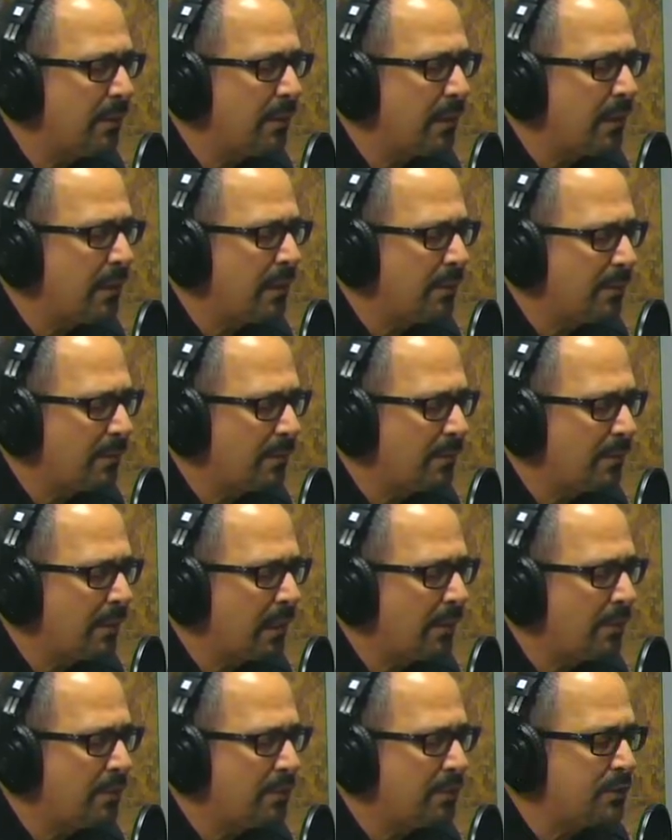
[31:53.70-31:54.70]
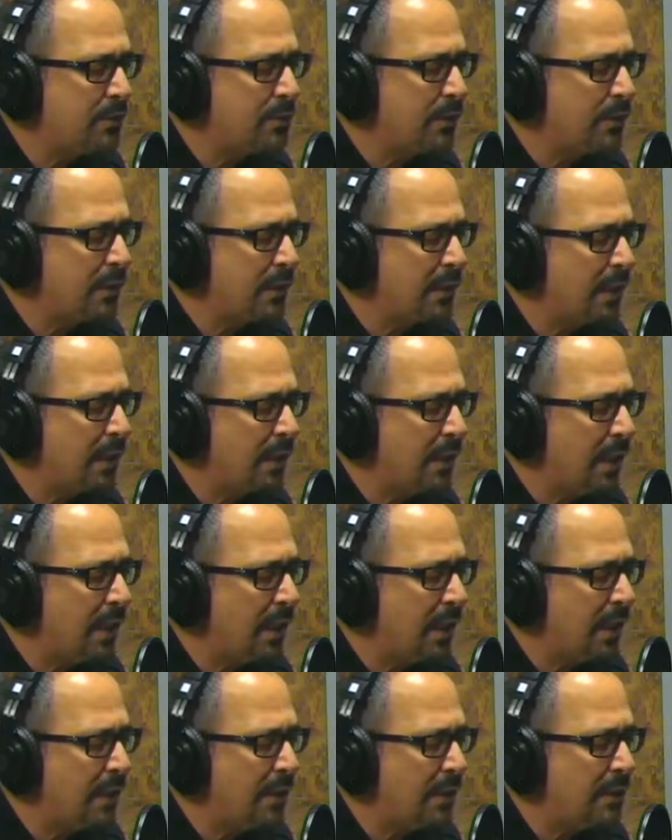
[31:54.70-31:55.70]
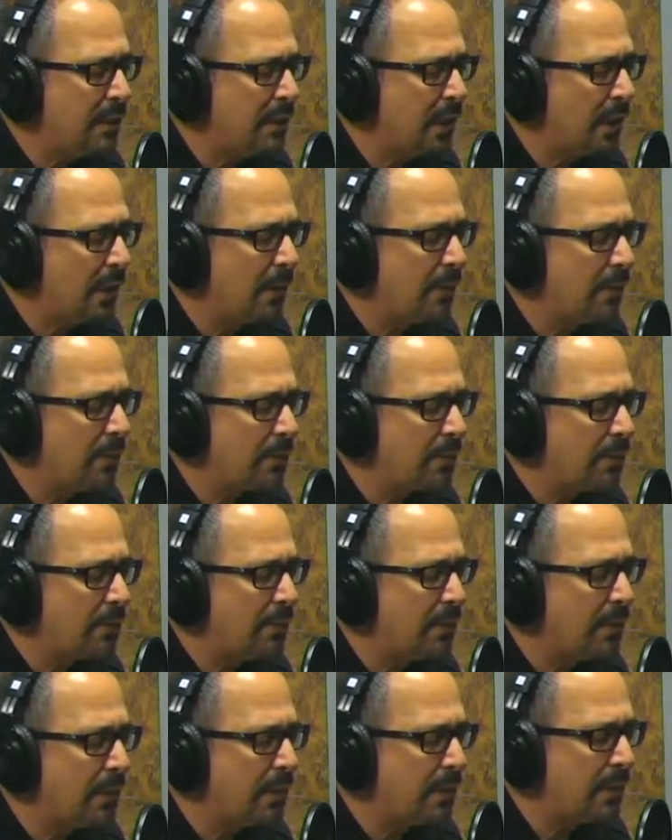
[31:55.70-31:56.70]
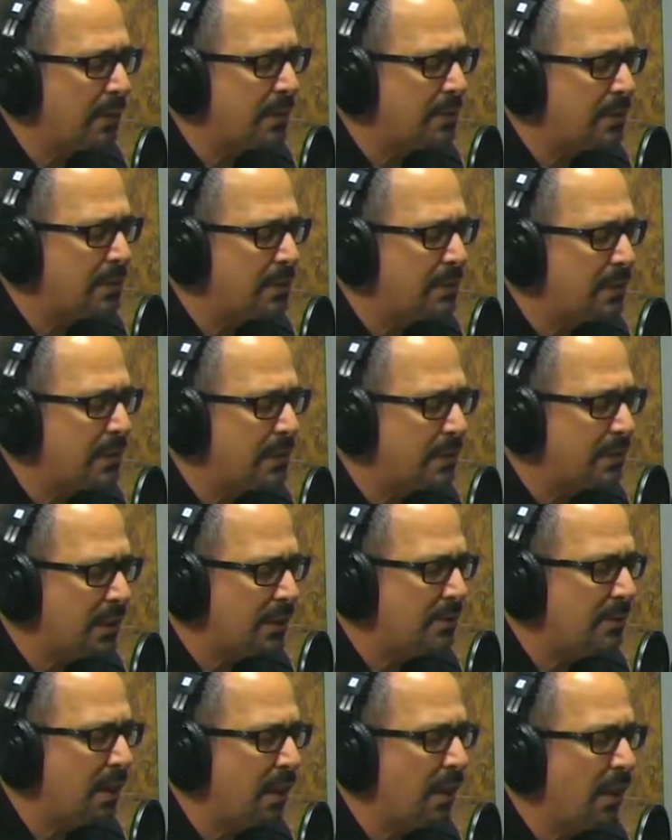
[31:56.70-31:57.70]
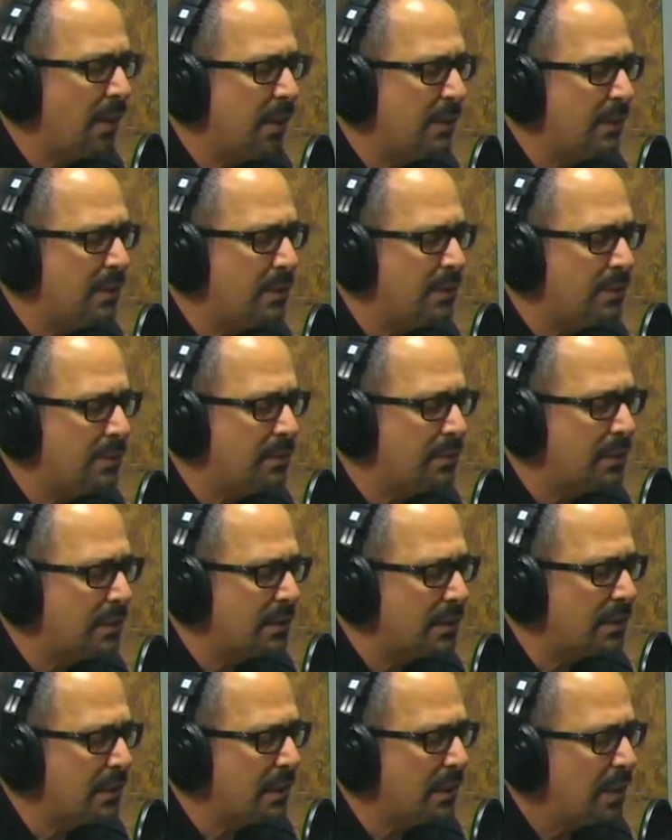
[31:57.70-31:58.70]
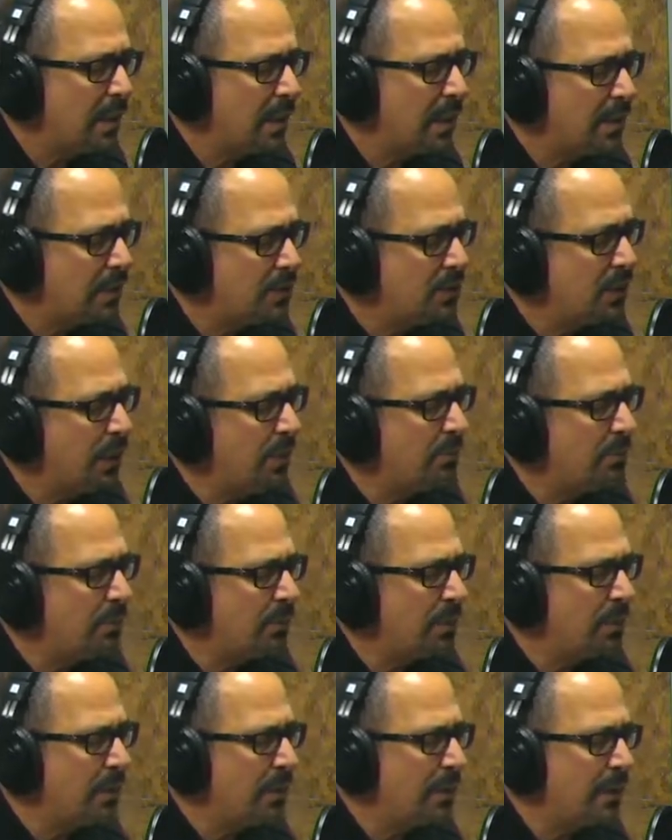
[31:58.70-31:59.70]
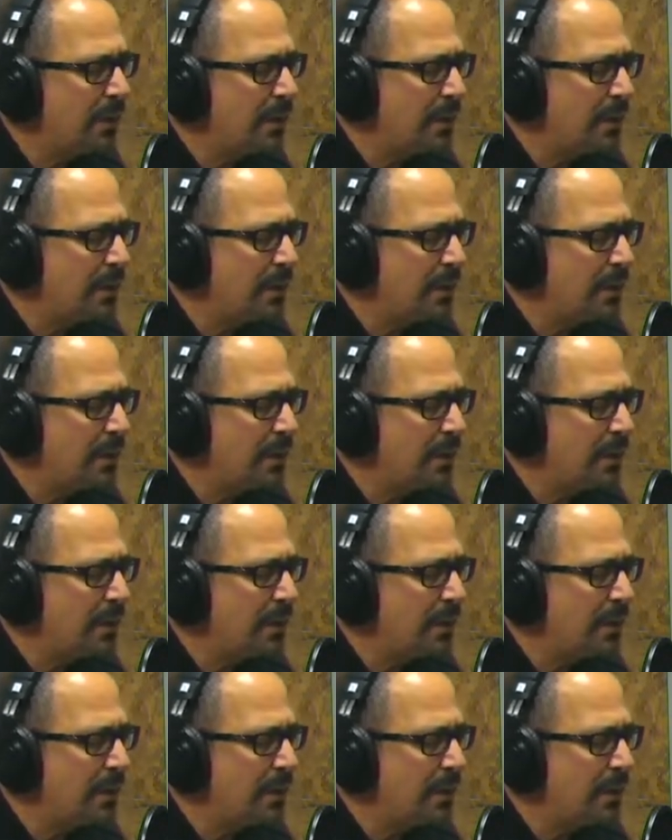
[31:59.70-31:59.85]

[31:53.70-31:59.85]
Robert G. Lee, and other comedians, Tim Hawkins, and John Brennan,